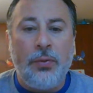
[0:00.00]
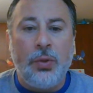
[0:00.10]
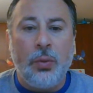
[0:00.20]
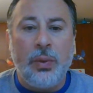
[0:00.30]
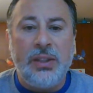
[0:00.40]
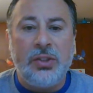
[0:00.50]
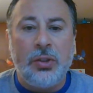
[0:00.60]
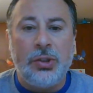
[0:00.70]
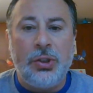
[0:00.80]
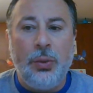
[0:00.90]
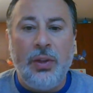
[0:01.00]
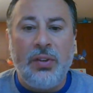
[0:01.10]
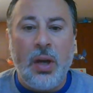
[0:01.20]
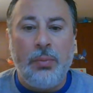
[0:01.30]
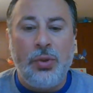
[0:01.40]
of your research, you
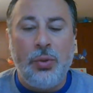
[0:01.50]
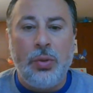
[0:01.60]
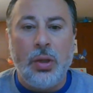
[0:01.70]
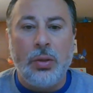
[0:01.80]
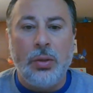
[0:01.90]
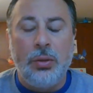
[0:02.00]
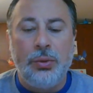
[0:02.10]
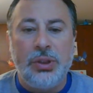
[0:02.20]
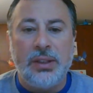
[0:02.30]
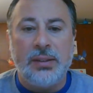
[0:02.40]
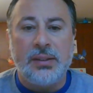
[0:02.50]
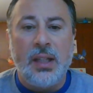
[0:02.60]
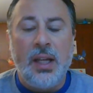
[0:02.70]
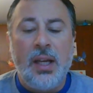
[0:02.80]
have come to conclusions.